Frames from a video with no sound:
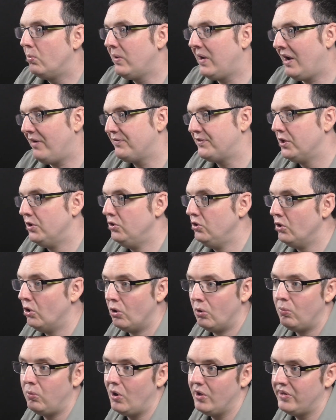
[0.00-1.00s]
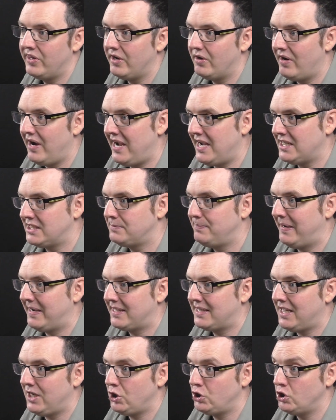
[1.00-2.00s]
We have to know what their
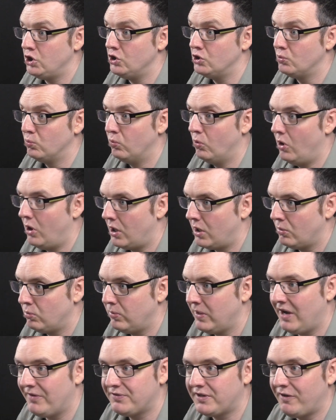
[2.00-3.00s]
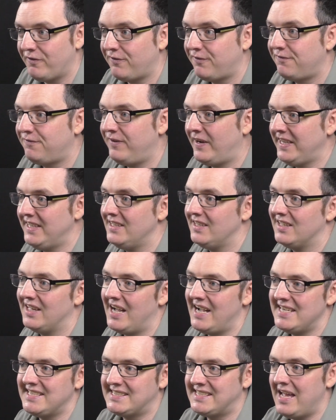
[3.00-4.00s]
expectations were. We have to
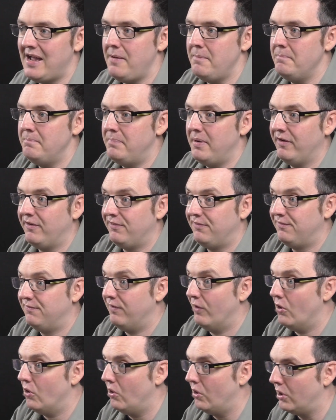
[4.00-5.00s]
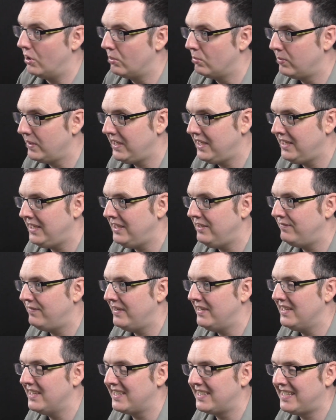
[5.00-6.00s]
finalise them before we
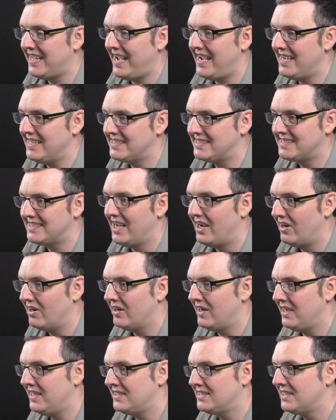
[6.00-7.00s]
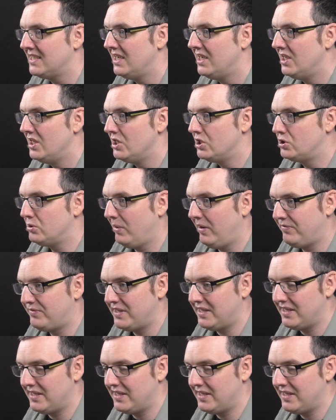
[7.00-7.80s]
even get started. So we have